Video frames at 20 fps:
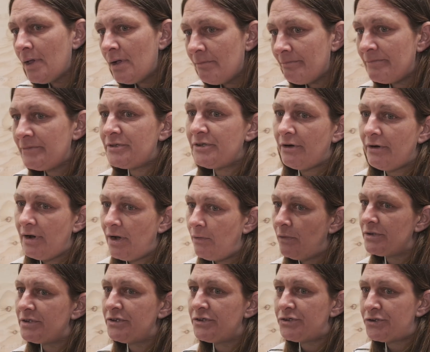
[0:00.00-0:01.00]
I'm sorry I
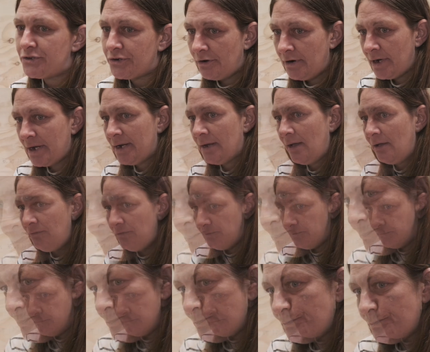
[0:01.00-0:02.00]
wasn't strong enough.
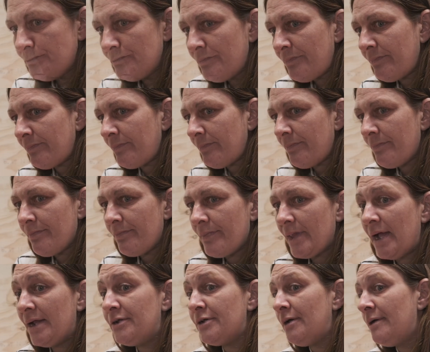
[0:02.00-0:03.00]

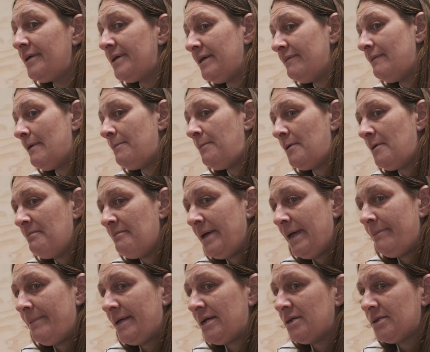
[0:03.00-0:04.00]
And don't give up on me,
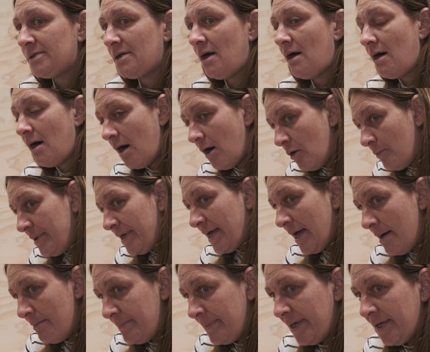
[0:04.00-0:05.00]
because I'll be
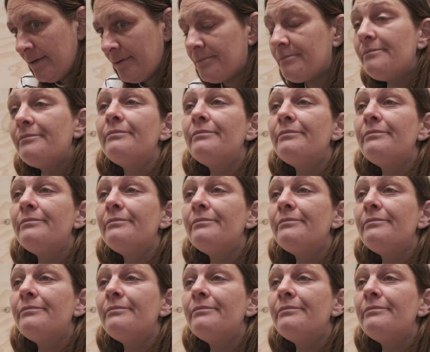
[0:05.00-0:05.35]
coming.